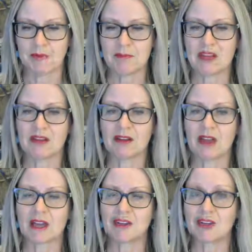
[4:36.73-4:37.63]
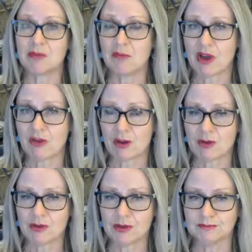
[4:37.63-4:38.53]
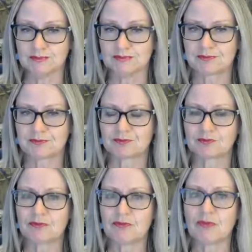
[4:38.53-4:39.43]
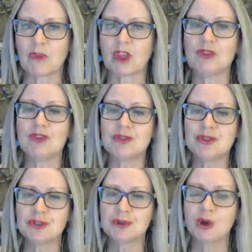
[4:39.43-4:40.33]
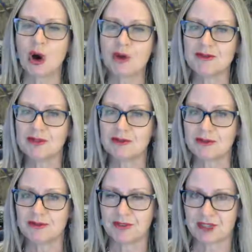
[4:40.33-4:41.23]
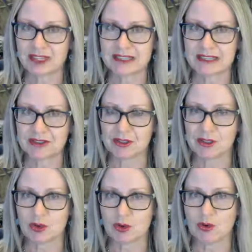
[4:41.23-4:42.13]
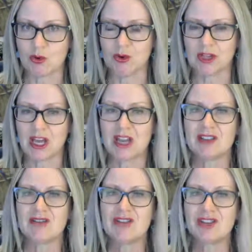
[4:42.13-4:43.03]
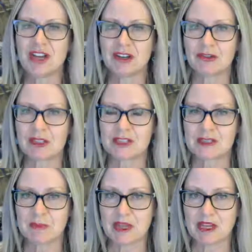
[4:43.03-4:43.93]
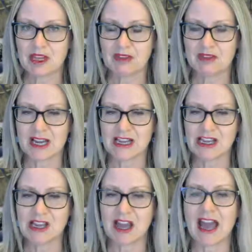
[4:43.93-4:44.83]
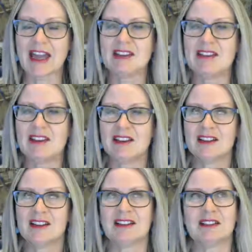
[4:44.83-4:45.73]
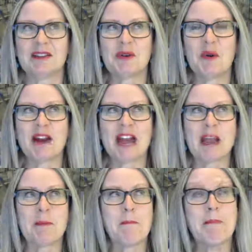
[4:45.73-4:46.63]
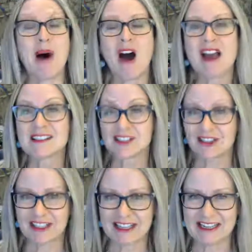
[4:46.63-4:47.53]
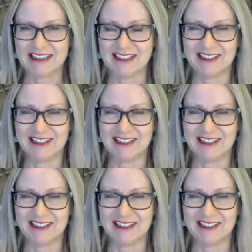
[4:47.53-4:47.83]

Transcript: being engaged in by the court, you do often find a court, generally speaking, taking a quite a miserly,